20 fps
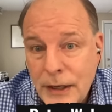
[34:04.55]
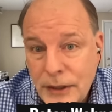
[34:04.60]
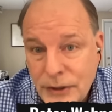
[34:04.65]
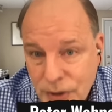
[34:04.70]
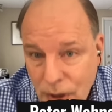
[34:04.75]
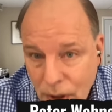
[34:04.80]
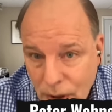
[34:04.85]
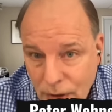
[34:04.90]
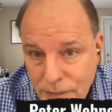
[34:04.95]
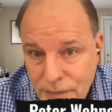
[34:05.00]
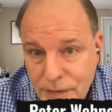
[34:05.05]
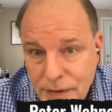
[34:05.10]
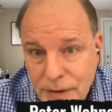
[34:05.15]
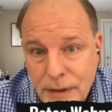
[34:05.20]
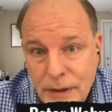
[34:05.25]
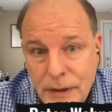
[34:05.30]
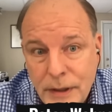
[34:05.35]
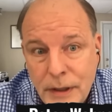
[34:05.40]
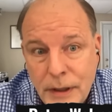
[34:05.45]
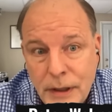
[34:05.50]
is often
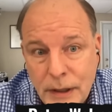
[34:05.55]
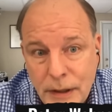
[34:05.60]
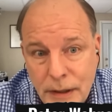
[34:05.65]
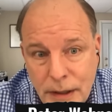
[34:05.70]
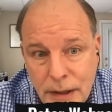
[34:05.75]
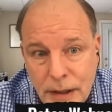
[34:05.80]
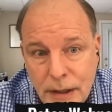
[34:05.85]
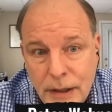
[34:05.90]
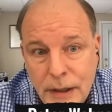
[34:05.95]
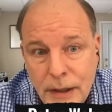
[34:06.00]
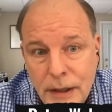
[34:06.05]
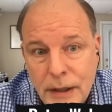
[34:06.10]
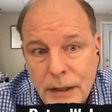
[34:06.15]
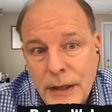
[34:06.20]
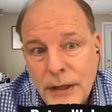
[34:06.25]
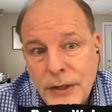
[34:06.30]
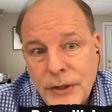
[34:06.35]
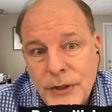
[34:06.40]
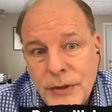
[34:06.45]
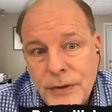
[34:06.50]
uh, a, an
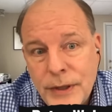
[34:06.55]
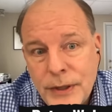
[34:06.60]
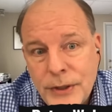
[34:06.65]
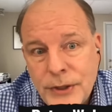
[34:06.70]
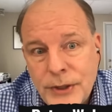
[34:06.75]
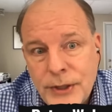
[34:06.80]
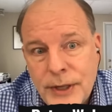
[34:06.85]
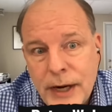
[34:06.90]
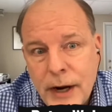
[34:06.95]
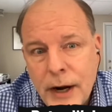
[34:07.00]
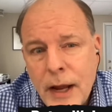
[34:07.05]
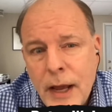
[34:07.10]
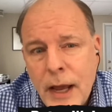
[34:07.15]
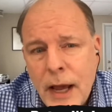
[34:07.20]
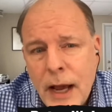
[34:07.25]
issue that's there.